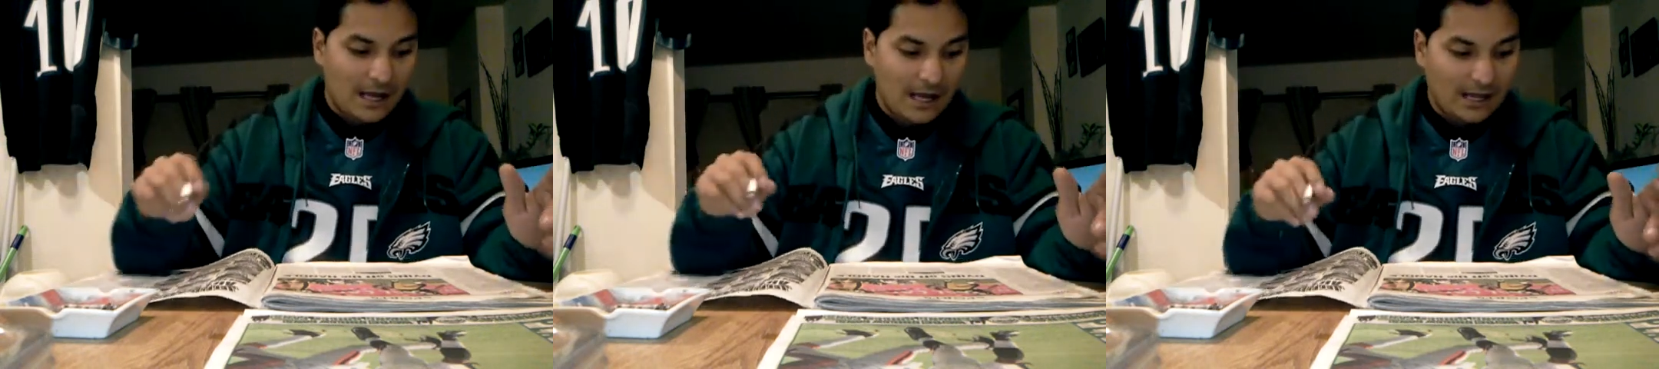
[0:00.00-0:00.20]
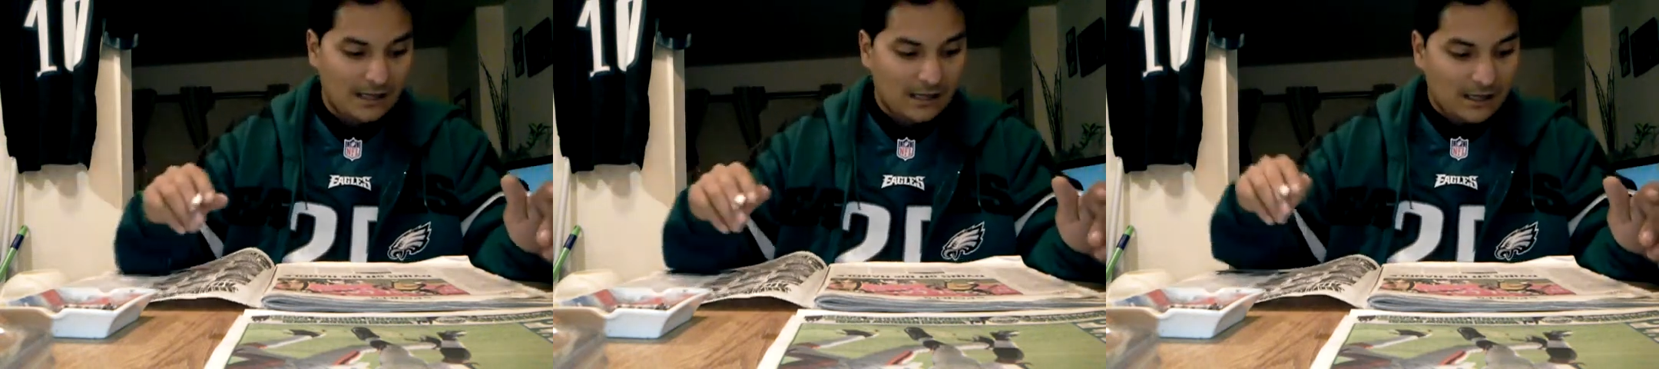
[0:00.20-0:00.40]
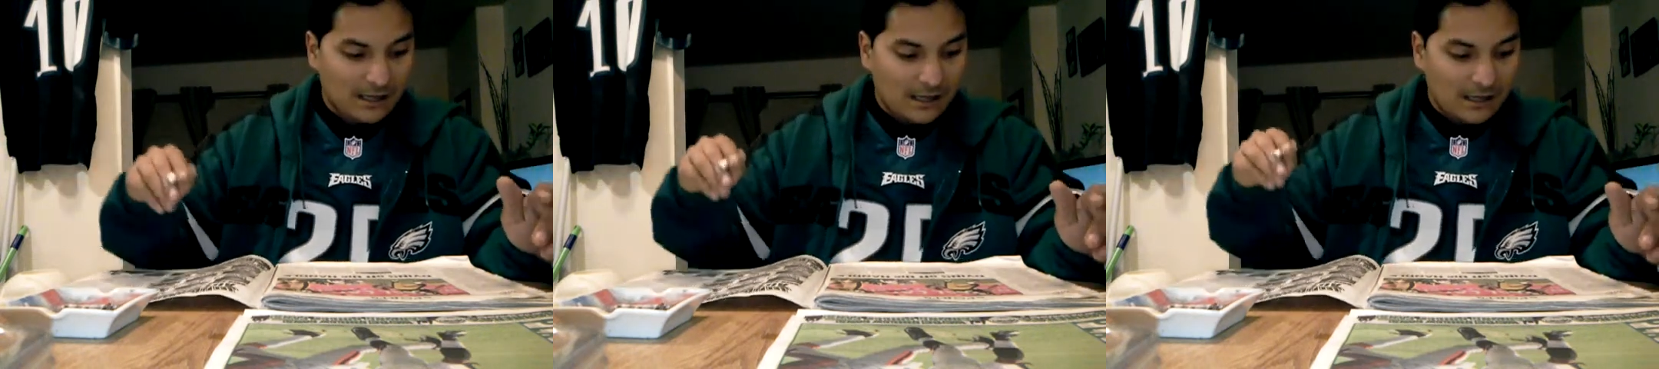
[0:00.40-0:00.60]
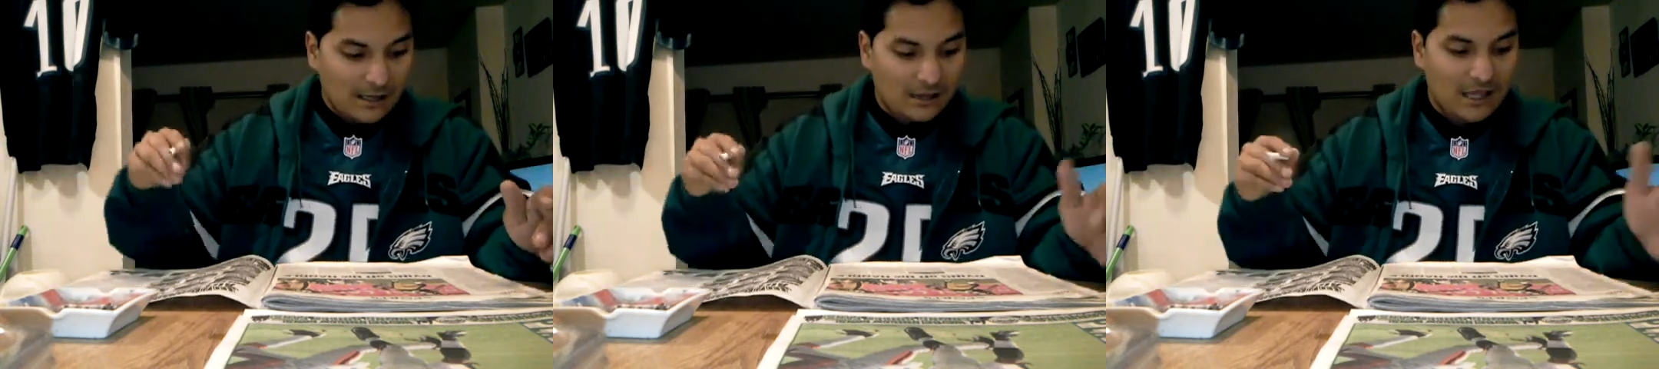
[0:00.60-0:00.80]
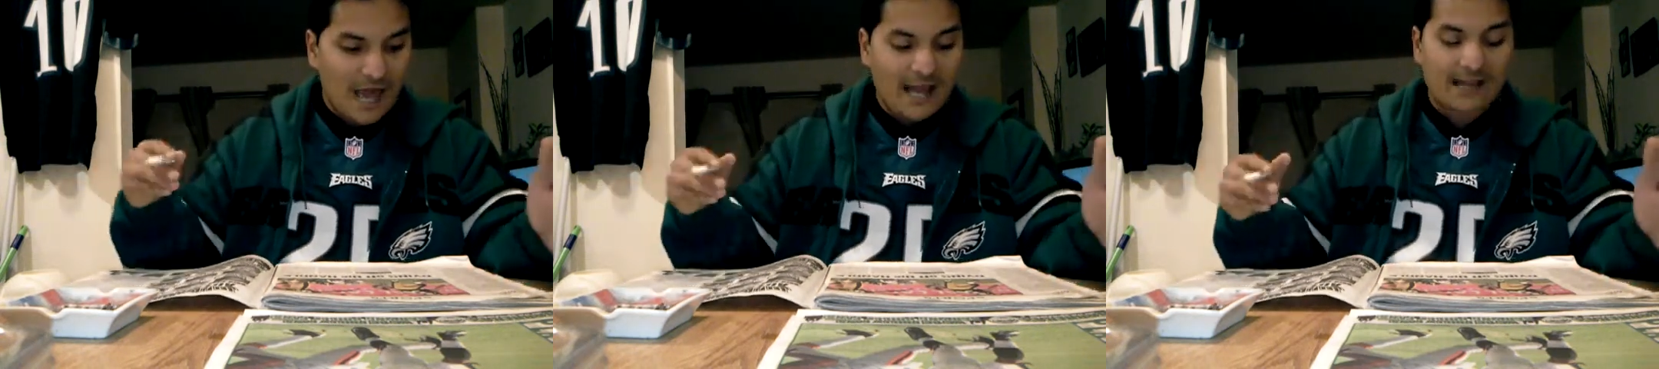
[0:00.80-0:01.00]
And
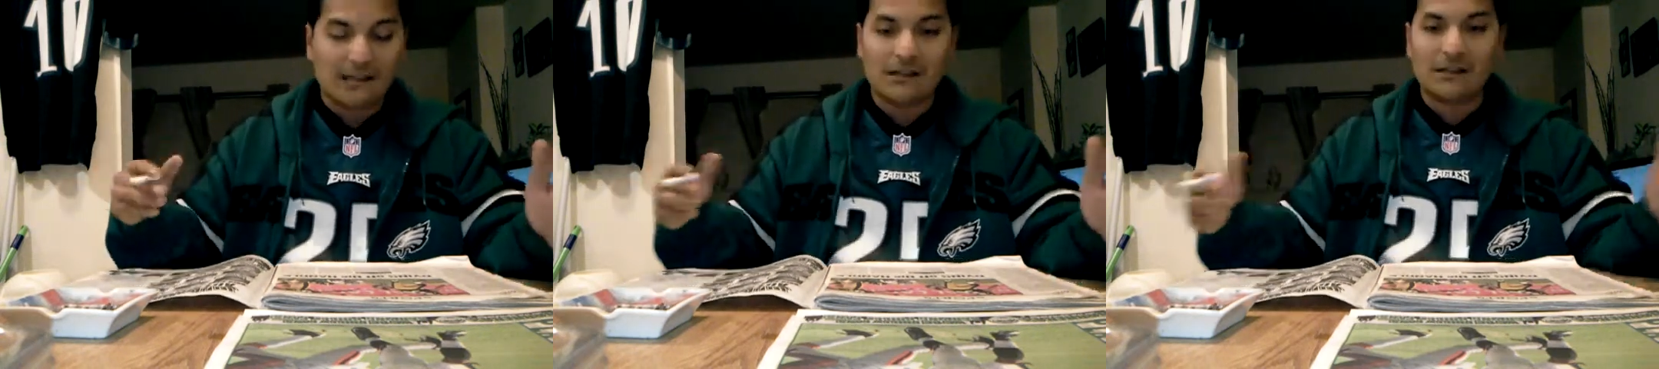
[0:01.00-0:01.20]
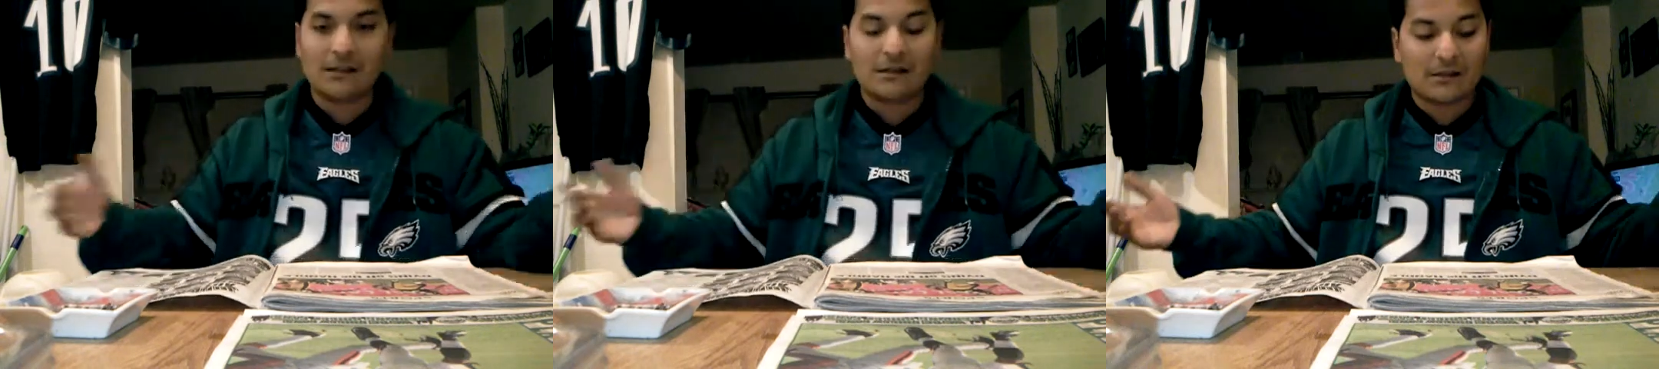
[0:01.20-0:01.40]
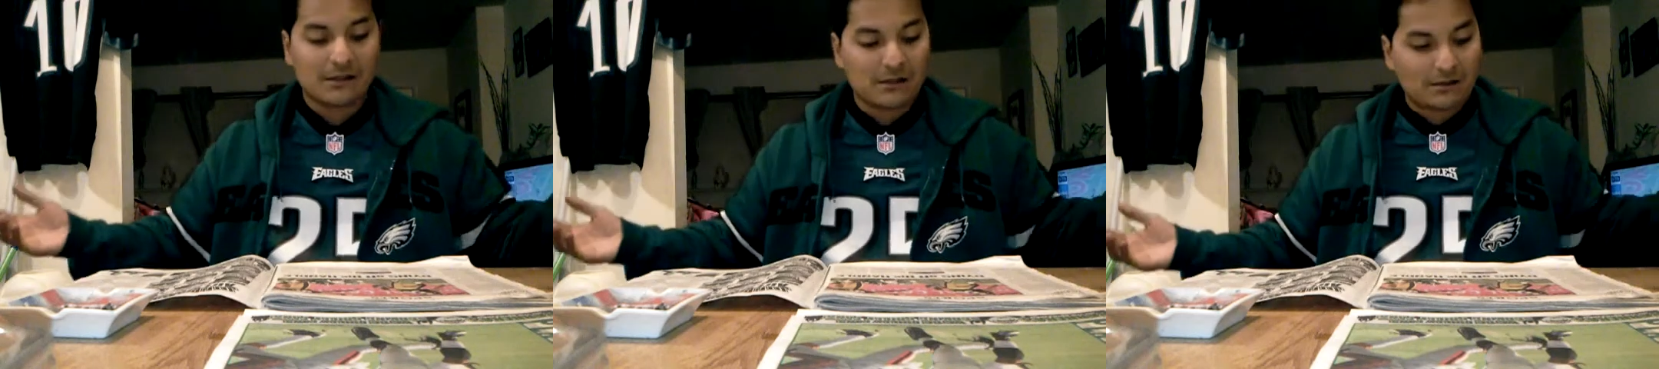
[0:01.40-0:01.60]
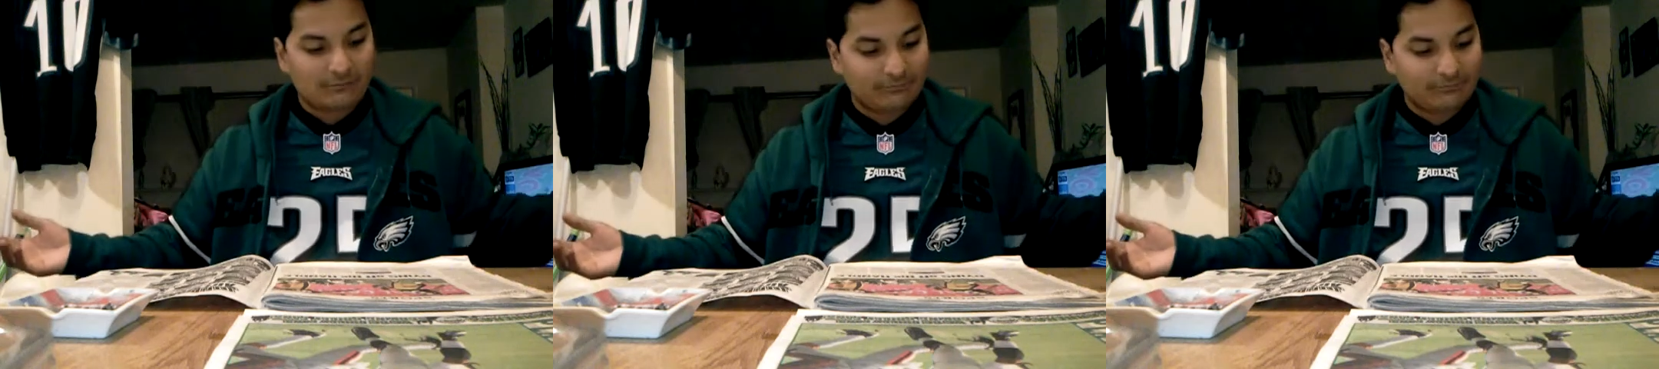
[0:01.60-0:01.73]
sackless.